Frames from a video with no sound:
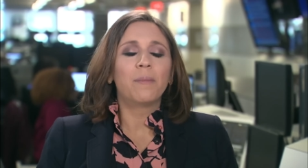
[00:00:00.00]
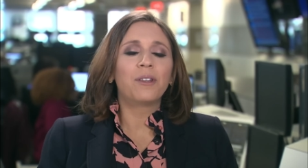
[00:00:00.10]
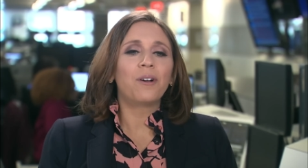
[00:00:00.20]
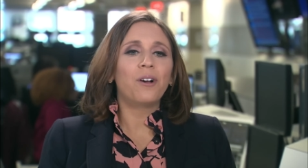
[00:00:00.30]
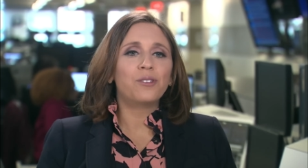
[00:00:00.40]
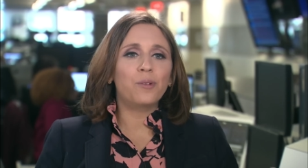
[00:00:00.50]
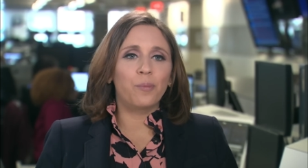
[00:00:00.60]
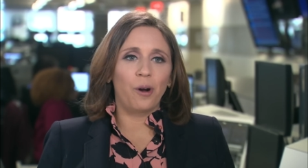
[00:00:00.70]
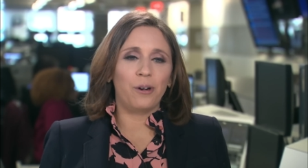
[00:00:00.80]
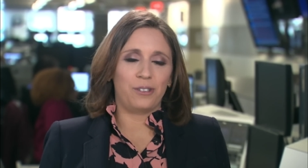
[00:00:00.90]
But there are also
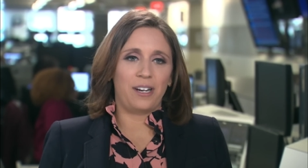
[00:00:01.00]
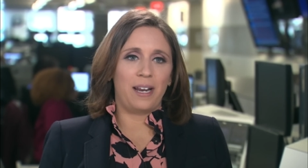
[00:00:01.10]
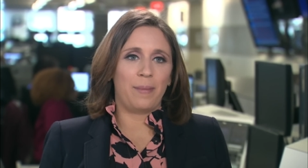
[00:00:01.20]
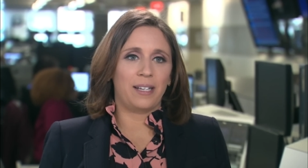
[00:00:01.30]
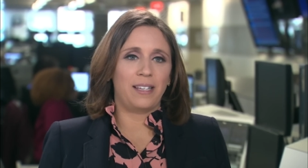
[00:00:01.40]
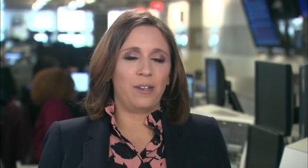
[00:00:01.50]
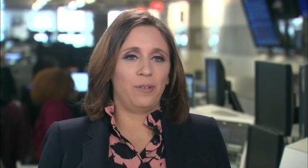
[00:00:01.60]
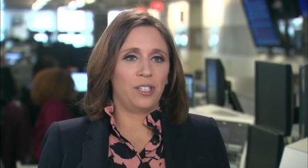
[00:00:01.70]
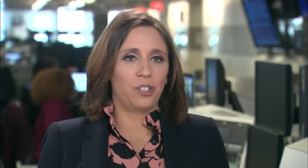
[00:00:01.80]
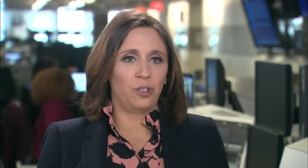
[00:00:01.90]
broader dynamics that
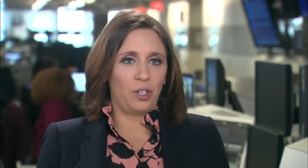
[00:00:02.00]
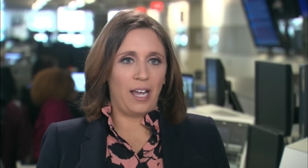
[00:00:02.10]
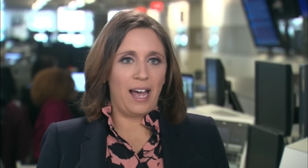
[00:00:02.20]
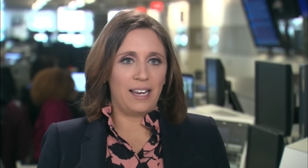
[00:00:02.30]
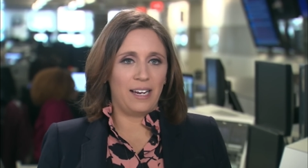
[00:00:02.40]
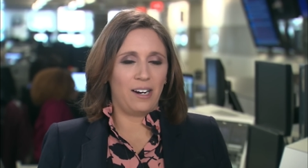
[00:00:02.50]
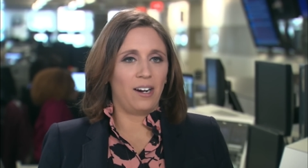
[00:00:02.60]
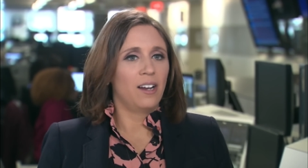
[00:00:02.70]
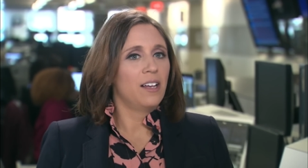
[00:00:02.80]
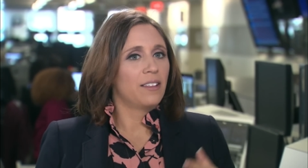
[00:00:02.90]
you need to look at
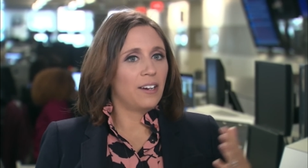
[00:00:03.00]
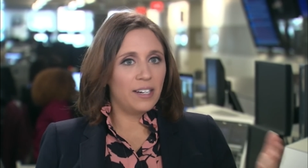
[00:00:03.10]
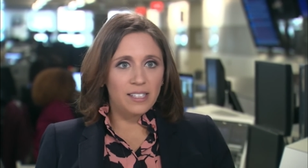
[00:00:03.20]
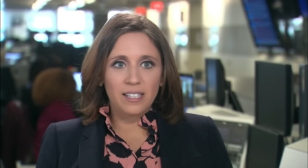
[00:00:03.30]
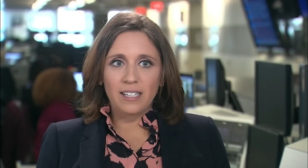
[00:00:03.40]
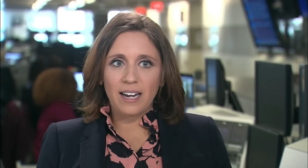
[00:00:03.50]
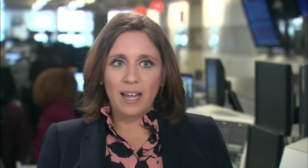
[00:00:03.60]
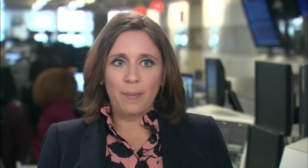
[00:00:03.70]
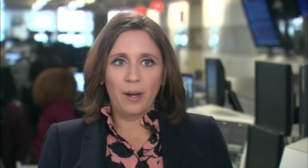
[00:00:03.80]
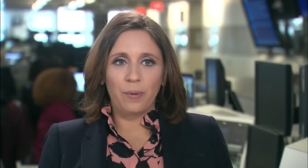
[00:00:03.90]
here. There is the
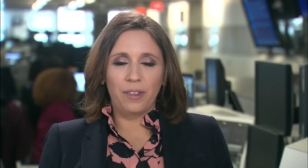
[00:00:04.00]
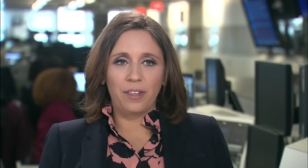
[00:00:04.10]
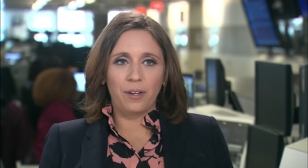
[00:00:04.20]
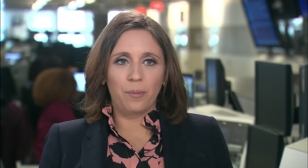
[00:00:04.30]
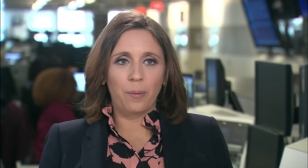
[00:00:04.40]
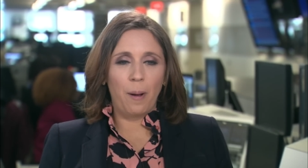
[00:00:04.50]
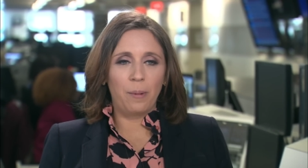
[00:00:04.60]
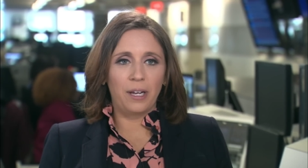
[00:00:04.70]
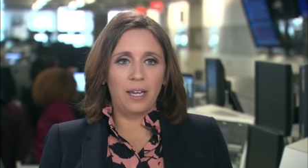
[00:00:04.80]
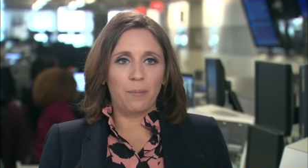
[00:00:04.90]
dynamic with the
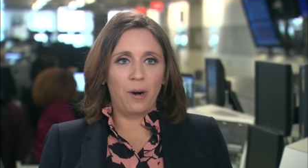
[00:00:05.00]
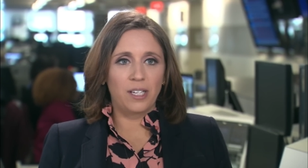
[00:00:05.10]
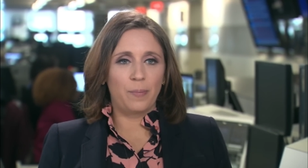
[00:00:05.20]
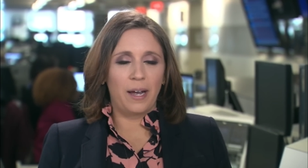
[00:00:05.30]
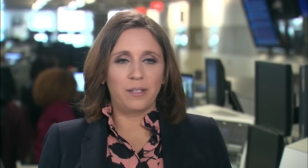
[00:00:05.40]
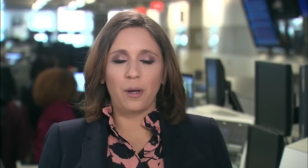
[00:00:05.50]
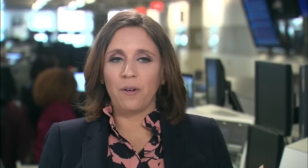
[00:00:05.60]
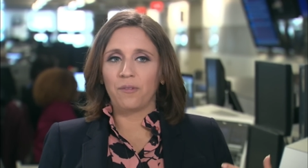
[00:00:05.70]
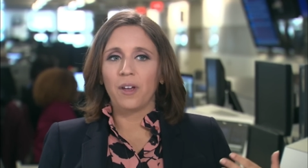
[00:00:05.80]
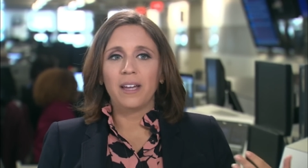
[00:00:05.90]
Republican prospects
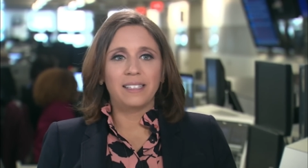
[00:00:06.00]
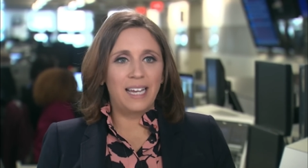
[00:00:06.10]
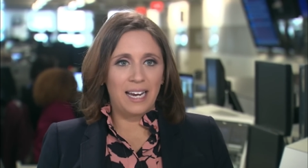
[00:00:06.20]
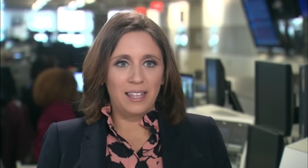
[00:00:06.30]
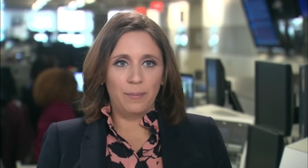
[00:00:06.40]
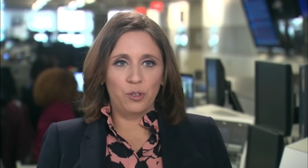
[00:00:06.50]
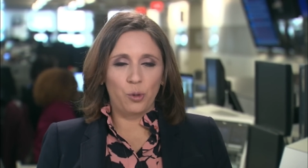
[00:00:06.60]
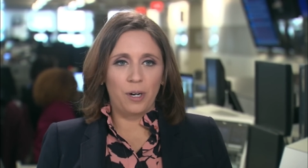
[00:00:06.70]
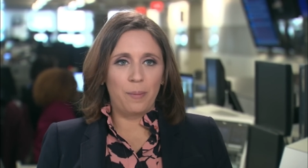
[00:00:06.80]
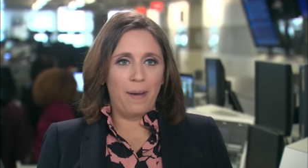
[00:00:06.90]
of taking the
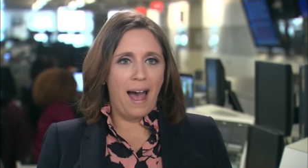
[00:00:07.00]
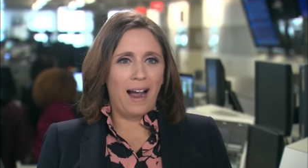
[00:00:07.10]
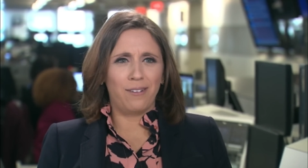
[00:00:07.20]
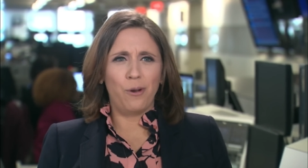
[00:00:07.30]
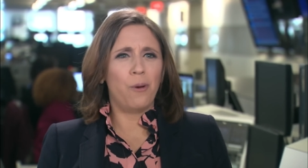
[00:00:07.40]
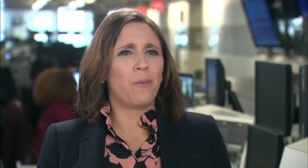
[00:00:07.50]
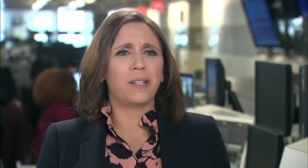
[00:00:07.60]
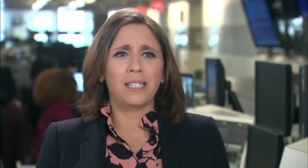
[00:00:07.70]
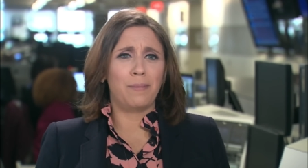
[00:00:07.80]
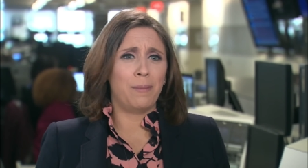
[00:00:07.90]
majority back. No one
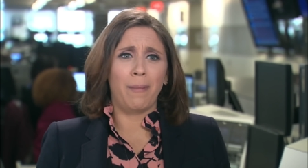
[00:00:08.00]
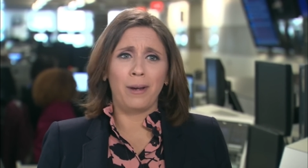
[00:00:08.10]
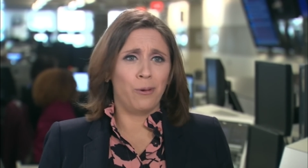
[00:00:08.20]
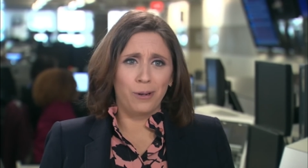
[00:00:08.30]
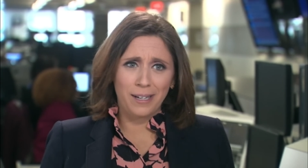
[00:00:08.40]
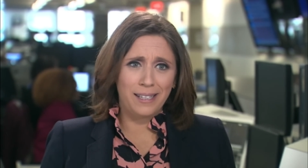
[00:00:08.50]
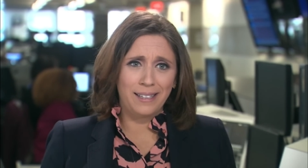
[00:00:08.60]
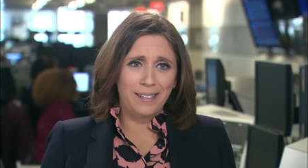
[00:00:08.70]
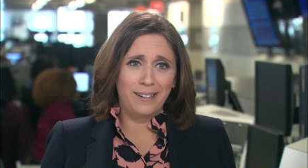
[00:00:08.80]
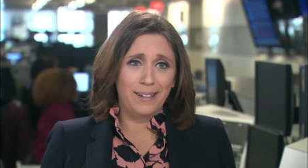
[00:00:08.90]
wants to be minority
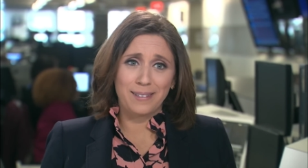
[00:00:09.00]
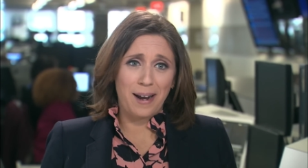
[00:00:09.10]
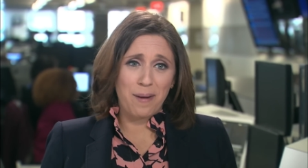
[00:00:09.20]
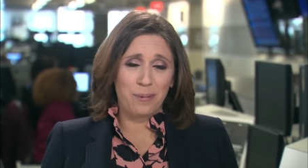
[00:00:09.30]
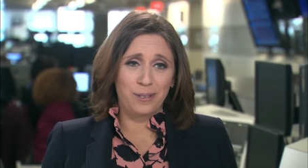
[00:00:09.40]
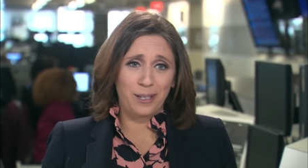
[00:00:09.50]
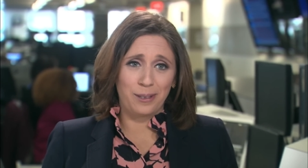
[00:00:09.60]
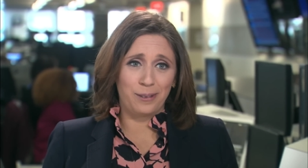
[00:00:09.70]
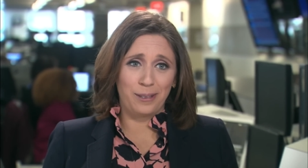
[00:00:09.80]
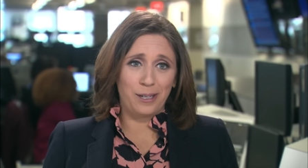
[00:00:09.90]
leader. It's not a
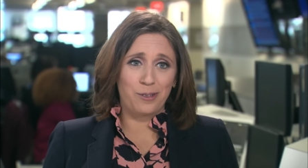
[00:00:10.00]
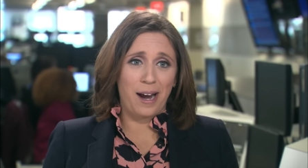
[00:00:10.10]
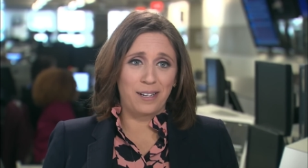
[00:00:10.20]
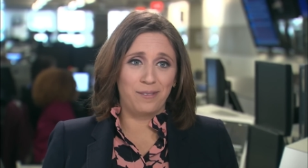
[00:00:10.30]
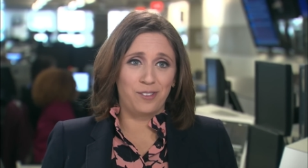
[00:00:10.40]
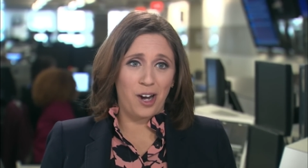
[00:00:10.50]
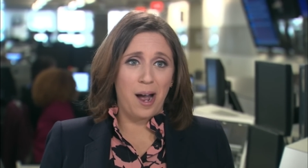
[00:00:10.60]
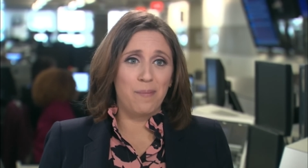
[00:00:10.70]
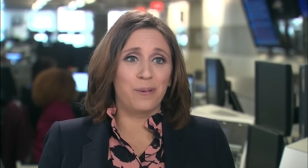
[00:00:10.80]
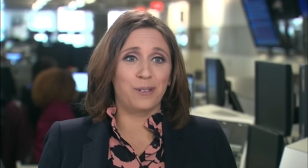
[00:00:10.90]
particularly attractive
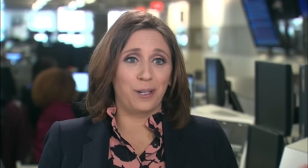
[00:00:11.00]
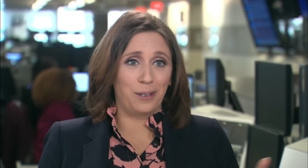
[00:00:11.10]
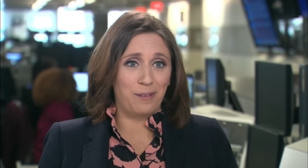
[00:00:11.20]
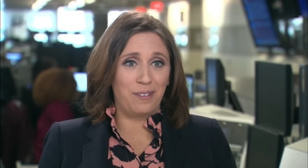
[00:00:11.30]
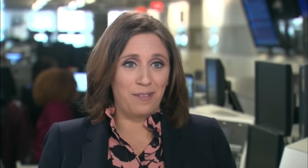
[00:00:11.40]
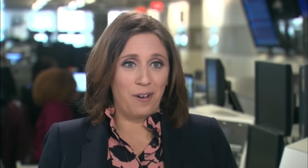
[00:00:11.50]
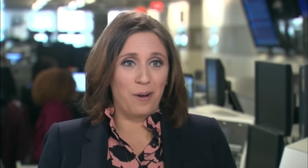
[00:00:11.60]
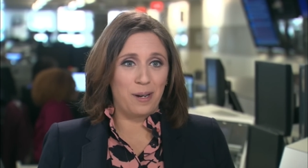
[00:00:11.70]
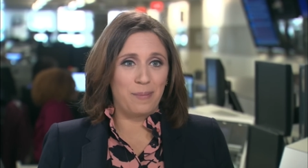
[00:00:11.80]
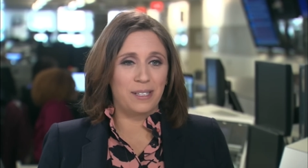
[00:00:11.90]
job, particularly if they've
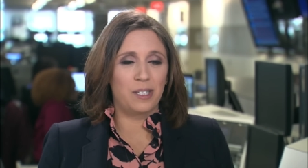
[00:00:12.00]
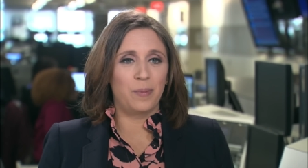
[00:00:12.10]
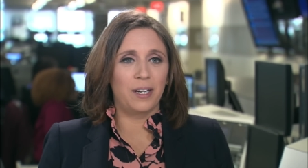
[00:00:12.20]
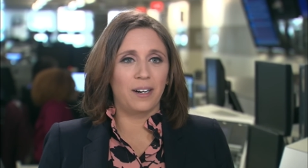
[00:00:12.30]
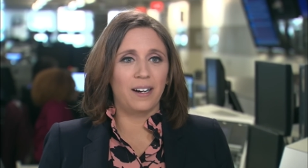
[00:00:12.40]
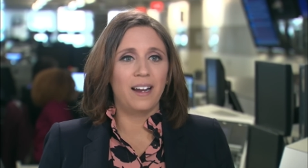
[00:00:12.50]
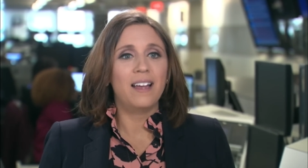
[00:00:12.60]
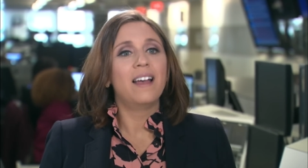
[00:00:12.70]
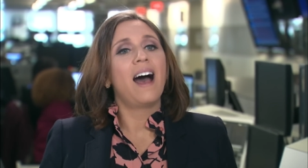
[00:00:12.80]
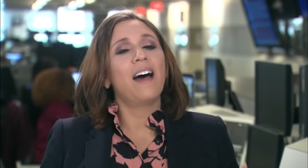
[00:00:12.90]
already been speaker.
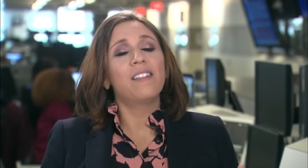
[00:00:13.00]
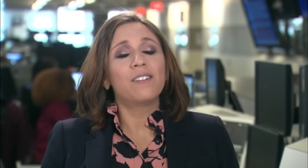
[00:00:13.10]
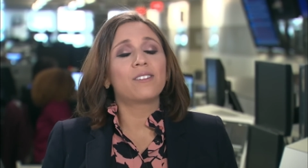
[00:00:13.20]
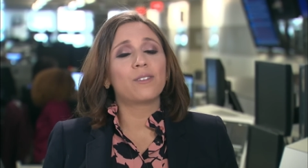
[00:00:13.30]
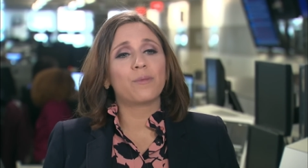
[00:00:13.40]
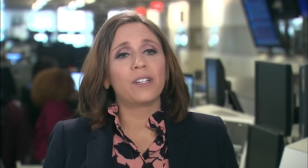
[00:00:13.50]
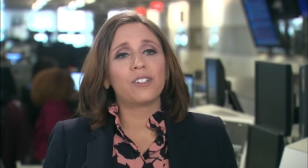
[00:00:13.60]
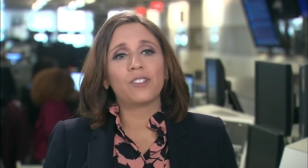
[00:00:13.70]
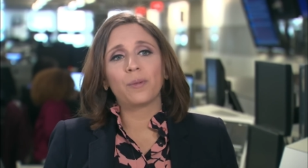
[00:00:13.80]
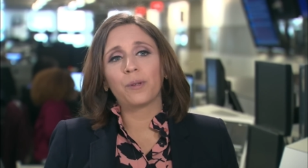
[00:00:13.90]
And then there's his
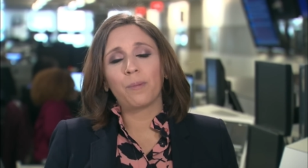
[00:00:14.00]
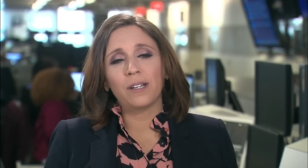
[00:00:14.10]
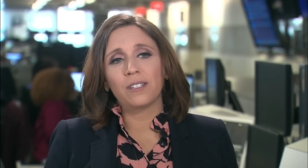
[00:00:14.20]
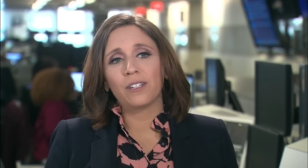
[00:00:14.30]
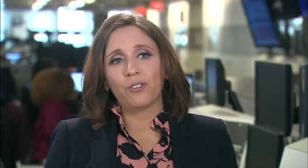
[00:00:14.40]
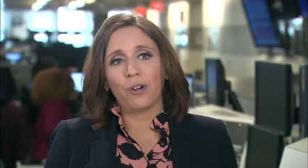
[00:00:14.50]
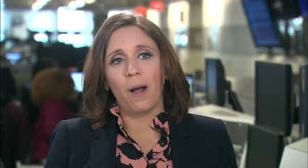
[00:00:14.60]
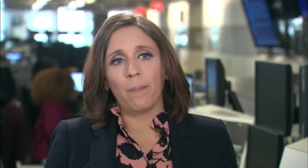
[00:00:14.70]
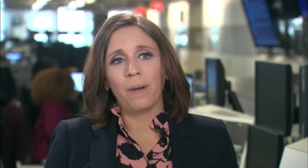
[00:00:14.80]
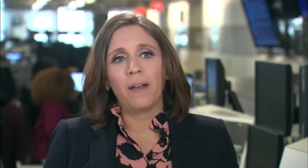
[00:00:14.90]
relationship with President
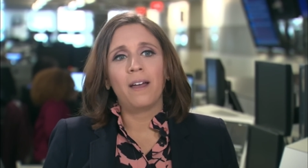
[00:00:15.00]
Trump.